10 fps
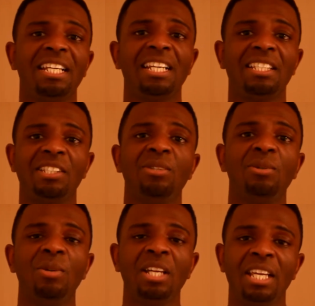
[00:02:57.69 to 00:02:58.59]
and I
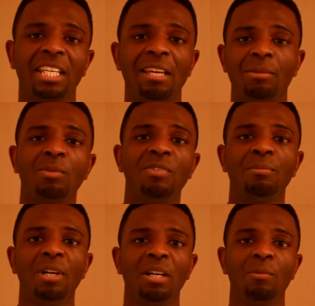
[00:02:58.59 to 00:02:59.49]
still kept
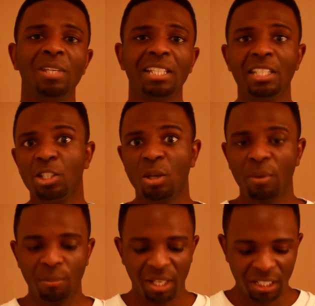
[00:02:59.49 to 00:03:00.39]
within my weekly
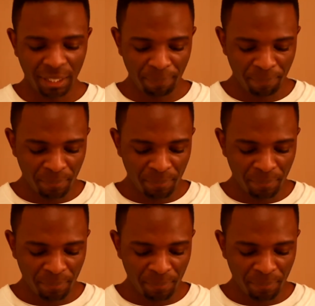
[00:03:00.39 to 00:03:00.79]
shopping budget.